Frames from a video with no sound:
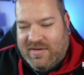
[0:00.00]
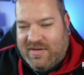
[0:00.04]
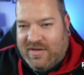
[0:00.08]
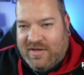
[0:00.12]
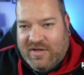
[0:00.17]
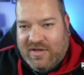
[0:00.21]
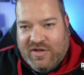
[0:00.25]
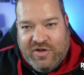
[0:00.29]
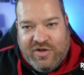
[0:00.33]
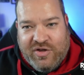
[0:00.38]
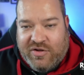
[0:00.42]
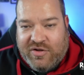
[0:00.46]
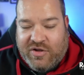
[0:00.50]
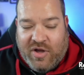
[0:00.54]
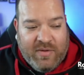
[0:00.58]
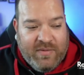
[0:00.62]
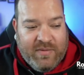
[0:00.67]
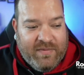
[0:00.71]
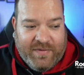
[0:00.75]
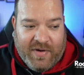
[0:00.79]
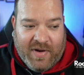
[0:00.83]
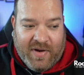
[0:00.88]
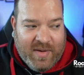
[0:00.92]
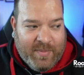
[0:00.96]
you
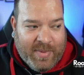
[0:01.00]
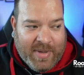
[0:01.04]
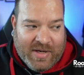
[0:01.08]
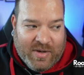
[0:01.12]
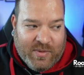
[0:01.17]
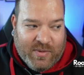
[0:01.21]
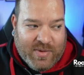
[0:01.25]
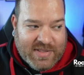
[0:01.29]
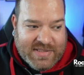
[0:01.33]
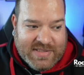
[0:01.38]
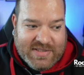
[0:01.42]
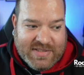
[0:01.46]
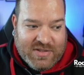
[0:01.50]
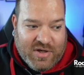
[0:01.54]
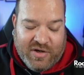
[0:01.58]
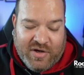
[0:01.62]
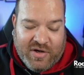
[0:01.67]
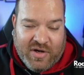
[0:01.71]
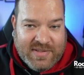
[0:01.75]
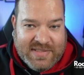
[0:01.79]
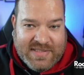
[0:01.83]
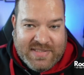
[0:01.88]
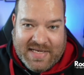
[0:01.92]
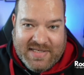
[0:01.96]
don't fly it backwards. It's got
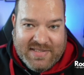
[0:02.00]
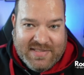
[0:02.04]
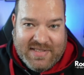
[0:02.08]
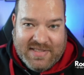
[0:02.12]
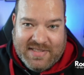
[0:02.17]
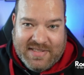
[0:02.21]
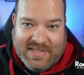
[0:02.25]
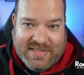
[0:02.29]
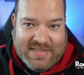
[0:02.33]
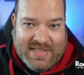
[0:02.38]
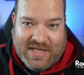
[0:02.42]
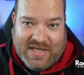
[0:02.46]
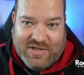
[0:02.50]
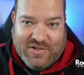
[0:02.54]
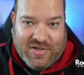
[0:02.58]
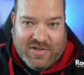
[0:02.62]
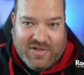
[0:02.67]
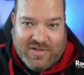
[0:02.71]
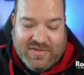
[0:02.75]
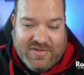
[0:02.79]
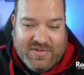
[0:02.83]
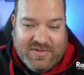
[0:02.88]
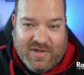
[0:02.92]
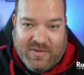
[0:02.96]
no sensor
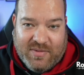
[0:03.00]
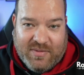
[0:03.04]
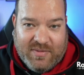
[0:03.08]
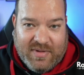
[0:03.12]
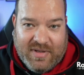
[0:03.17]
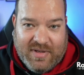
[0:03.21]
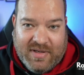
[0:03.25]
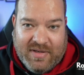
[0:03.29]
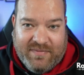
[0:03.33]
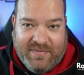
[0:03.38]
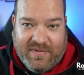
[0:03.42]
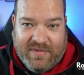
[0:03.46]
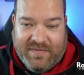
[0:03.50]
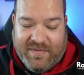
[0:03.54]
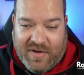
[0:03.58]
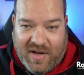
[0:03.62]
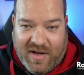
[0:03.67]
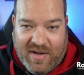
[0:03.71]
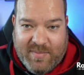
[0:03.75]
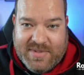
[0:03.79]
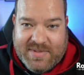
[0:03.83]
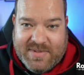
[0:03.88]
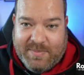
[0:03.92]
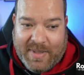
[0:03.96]
detection. So if you
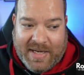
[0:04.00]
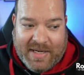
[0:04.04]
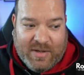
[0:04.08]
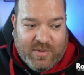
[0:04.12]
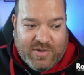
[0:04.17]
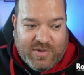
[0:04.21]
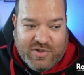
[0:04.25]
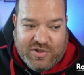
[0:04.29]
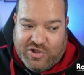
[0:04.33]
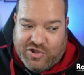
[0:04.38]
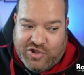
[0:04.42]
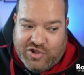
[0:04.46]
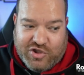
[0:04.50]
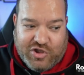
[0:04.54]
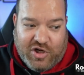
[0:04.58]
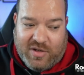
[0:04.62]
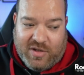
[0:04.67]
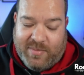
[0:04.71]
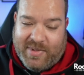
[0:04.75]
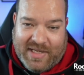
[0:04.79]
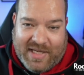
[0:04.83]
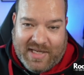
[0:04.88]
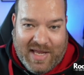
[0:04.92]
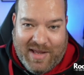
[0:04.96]
fly it backwards, you just got
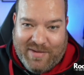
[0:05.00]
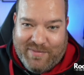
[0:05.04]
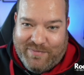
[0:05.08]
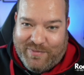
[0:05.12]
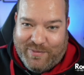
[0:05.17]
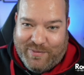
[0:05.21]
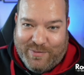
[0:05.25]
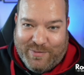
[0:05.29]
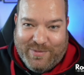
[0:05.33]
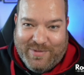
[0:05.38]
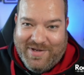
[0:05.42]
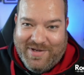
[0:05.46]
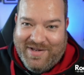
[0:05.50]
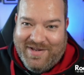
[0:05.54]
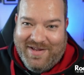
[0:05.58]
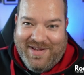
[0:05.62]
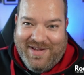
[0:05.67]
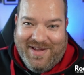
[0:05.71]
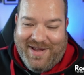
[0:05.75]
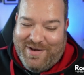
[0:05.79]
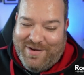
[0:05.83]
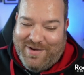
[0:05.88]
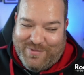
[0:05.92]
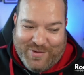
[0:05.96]
to be careful.
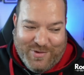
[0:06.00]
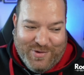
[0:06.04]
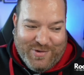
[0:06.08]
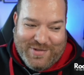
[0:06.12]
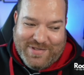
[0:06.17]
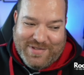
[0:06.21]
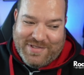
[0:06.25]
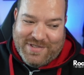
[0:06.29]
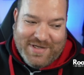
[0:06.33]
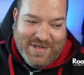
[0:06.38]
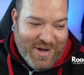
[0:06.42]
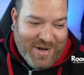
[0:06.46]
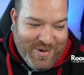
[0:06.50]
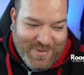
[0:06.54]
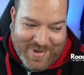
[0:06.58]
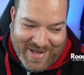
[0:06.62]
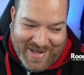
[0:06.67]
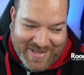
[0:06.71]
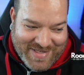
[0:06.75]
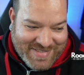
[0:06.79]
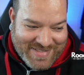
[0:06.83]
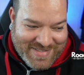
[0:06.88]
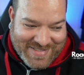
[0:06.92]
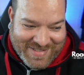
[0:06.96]
And of course, you know where
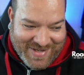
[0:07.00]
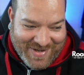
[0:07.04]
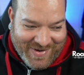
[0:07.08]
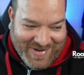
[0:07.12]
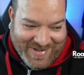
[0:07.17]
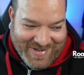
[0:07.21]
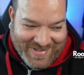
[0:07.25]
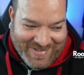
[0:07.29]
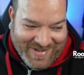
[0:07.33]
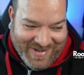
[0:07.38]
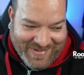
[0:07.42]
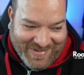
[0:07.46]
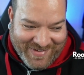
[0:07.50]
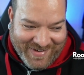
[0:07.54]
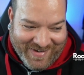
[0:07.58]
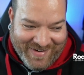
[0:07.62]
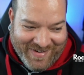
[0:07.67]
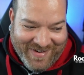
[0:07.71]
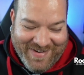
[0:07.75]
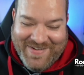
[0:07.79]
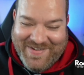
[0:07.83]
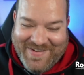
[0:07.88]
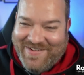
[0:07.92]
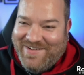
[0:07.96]
this is going, don't
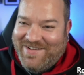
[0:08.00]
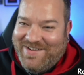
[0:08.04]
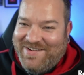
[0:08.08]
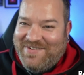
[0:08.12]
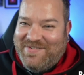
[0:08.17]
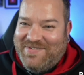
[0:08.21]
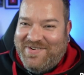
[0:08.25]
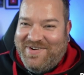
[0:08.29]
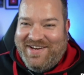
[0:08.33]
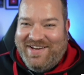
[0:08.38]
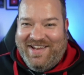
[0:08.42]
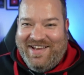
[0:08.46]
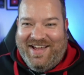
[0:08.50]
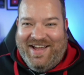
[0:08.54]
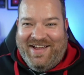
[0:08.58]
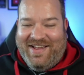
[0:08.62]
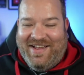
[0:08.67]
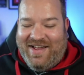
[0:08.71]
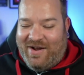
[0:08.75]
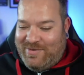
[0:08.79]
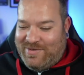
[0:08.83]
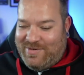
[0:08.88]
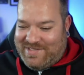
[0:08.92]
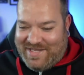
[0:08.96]
you?
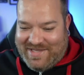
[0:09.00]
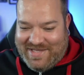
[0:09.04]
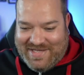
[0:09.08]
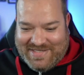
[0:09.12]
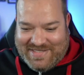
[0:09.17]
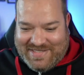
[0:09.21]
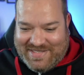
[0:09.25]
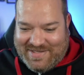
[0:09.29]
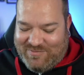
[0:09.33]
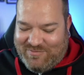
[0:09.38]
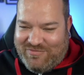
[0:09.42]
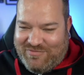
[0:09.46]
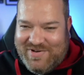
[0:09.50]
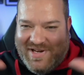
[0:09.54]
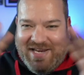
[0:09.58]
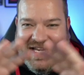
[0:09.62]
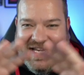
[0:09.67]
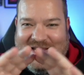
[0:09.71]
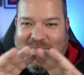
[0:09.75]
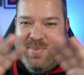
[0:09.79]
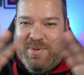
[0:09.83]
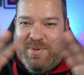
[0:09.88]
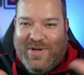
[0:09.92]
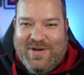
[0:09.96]
I was at this
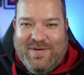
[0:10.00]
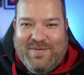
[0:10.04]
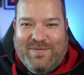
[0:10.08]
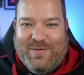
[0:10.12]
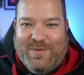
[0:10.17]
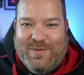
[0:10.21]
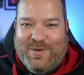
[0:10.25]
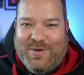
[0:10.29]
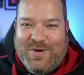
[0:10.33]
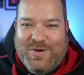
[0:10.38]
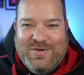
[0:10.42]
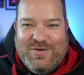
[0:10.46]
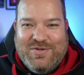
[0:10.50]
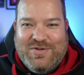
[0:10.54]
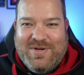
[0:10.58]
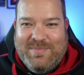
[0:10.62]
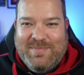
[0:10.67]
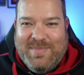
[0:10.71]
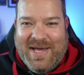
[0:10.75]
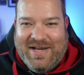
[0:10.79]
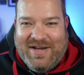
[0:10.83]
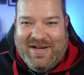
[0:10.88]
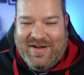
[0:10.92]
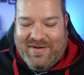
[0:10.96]
really beautiful country
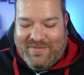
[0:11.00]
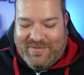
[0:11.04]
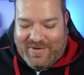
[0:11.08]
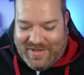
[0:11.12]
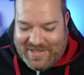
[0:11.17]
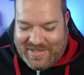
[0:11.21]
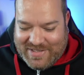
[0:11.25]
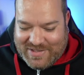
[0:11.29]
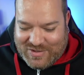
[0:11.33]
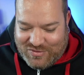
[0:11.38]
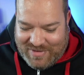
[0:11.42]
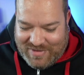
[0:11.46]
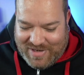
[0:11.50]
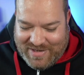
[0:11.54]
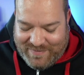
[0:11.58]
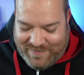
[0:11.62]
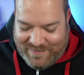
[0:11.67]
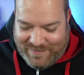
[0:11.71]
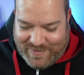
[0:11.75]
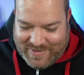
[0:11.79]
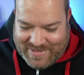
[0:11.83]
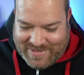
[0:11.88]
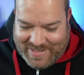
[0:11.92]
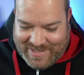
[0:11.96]
manor. I've got this great
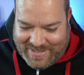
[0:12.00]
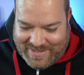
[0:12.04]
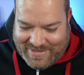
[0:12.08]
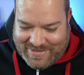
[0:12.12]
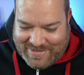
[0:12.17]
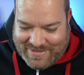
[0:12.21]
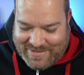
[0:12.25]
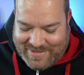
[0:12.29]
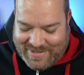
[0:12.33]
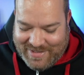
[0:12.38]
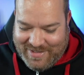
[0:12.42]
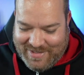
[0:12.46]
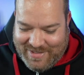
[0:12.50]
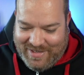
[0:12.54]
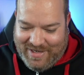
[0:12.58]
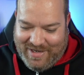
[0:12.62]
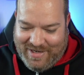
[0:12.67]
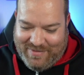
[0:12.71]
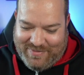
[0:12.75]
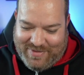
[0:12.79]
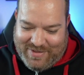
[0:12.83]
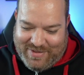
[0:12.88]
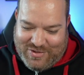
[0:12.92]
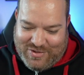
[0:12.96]
footage
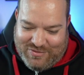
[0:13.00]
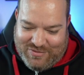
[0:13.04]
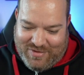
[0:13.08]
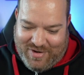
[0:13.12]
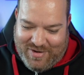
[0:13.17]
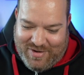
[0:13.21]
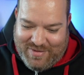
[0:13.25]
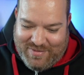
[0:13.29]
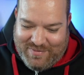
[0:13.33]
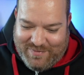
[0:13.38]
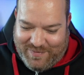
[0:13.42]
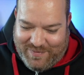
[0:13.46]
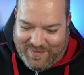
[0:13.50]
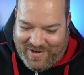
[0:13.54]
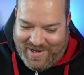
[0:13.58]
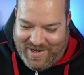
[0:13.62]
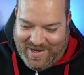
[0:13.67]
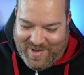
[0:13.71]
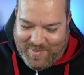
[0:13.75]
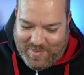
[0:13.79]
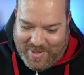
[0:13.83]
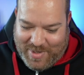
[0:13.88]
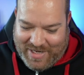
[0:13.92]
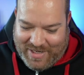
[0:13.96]
of the drone
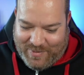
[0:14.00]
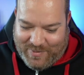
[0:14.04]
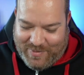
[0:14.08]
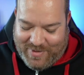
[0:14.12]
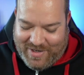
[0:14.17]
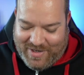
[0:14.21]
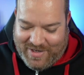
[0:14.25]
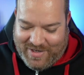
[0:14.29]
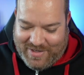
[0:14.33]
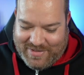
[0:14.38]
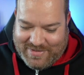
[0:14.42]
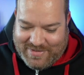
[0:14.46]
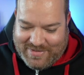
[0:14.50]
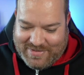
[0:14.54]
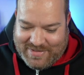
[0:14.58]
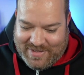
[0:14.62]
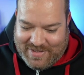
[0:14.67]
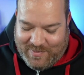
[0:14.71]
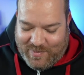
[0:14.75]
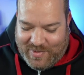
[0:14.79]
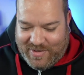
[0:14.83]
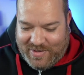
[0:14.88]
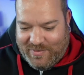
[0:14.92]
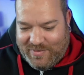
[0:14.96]
flying backwards,
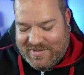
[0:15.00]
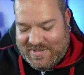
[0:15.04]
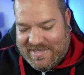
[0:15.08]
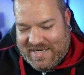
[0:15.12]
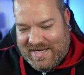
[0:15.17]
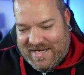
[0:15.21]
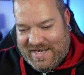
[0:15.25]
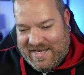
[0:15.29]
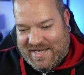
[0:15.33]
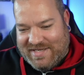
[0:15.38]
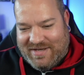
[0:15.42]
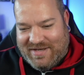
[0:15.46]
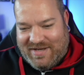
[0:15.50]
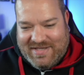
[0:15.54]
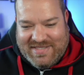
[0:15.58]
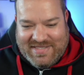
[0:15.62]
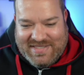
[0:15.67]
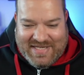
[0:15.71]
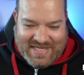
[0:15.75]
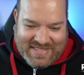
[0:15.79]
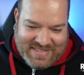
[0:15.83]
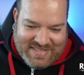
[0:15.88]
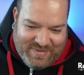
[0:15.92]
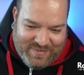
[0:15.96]
and we did it in like
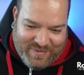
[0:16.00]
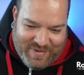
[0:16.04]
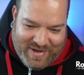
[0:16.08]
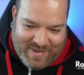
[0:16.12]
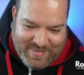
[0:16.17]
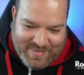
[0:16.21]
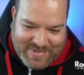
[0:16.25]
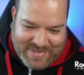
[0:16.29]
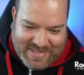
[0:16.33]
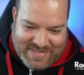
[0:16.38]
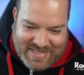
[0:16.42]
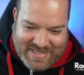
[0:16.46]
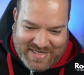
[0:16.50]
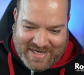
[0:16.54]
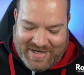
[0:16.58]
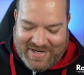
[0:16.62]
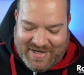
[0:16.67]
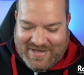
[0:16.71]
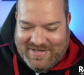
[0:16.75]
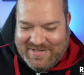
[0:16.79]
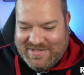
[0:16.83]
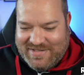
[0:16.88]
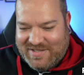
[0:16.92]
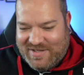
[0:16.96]
60 frames a
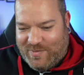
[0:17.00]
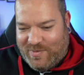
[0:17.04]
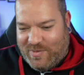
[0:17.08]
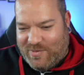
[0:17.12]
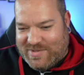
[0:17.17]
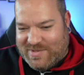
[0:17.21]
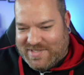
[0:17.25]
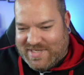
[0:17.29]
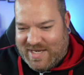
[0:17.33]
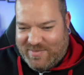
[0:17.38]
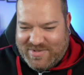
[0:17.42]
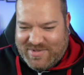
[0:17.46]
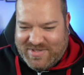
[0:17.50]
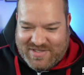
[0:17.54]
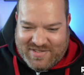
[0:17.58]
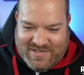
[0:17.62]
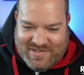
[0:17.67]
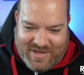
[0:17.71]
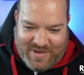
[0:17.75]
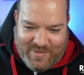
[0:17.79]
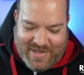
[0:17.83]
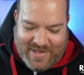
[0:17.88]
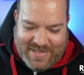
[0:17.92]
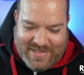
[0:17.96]
second. So we was able to
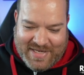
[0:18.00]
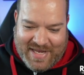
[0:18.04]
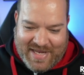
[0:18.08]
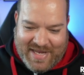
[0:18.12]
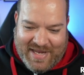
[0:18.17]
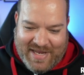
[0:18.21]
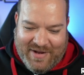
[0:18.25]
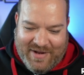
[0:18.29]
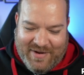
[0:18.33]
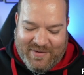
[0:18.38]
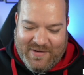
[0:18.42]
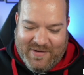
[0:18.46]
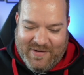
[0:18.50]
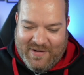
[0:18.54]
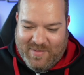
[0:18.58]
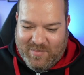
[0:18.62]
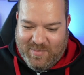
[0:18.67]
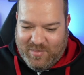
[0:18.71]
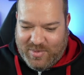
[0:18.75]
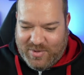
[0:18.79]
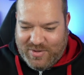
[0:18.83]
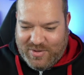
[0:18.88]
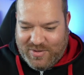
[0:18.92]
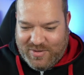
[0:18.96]
slow it down.
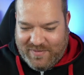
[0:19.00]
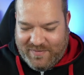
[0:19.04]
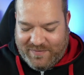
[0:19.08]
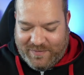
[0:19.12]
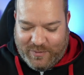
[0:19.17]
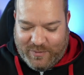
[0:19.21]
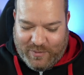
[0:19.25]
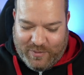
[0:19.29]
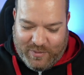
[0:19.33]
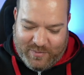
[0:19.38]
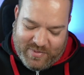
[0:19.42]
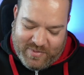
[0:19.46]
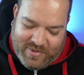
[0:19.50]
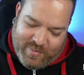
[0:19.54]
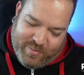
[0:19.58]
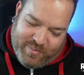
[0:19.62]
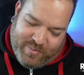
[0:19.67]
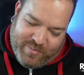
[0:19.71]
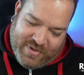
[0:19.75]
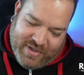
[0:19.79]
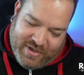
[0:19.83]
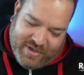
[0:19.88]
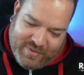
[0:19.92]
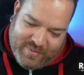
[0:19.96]
Beautiful.
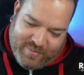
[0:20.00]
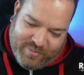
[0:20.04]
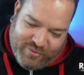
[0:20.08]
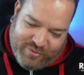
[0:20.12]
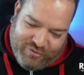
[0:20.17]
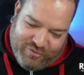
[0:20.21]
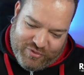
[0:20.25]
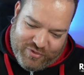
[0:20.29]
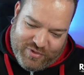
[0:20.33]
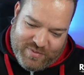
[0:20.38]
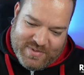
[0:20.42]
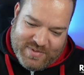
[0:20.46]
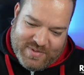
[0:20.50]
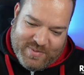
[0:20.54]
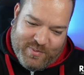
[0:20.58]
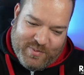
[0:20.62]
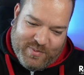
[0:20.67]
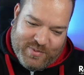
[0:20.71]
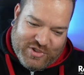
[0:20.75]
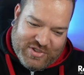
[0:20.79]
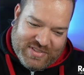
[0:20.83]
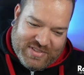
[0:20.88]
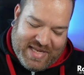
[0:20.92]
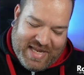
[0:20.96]
The groomsmen
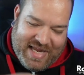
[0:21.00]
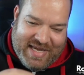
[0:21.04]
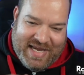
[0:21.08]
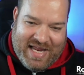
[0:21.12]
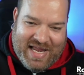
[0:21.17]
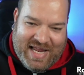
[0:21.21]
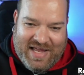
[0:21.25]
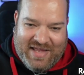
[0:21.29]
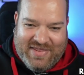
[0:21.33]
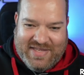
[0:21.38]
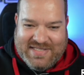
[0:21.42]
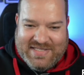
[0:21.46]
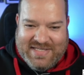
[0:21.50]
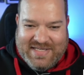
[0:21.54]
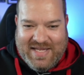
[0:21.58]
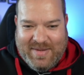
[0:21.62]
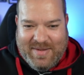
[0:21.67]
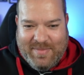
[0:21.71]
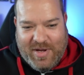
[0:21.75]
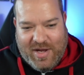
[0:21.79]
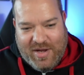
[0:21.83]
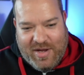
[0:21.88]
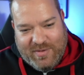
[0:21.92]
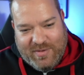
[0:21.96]
were just getting out of this limo,